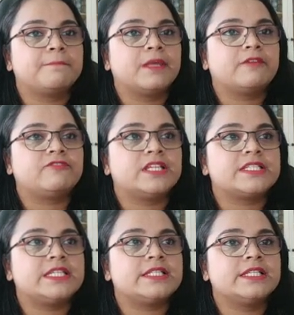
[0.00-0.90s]
f
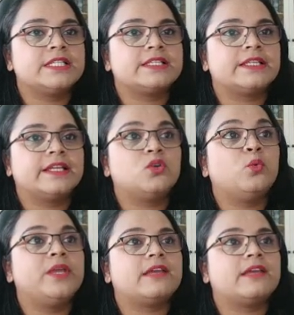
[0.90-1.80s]
takes e6, then
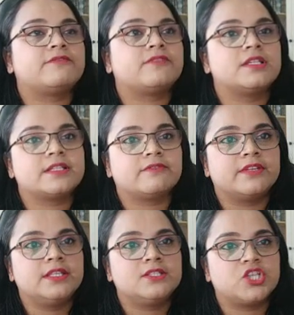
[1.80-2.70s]
queen
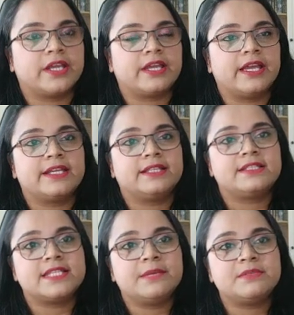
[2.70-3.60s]
f7 check, and at
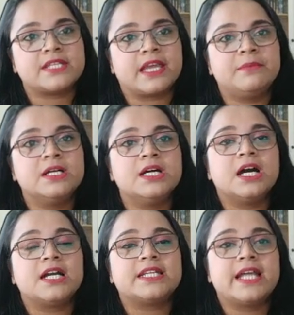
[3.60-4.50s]
the same time
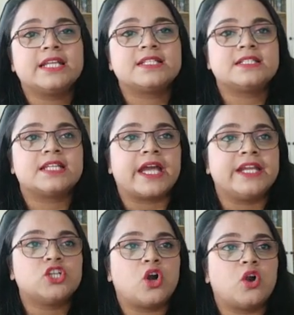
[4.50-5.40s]
attacks the
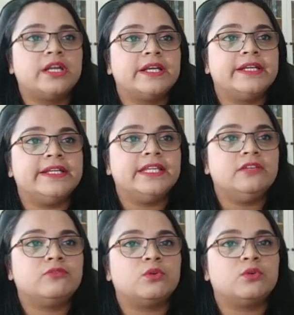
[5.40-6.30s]
knight on
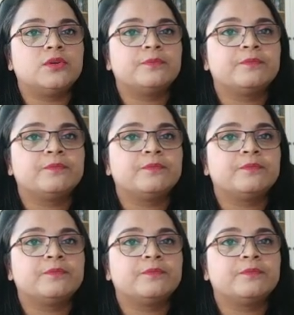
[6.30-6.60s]
d4